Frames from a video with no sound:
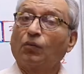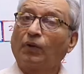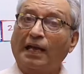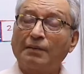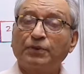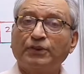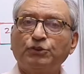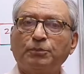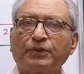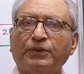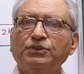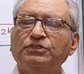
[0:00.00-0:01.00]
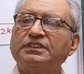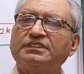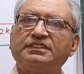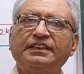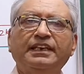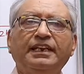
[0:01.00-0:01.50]
Well, I'm going to produce a
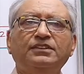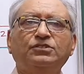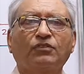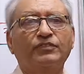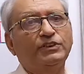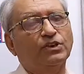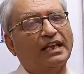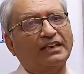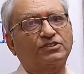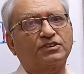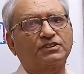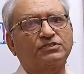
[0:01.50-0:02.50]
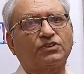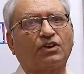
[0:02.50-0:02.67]
series of video lectures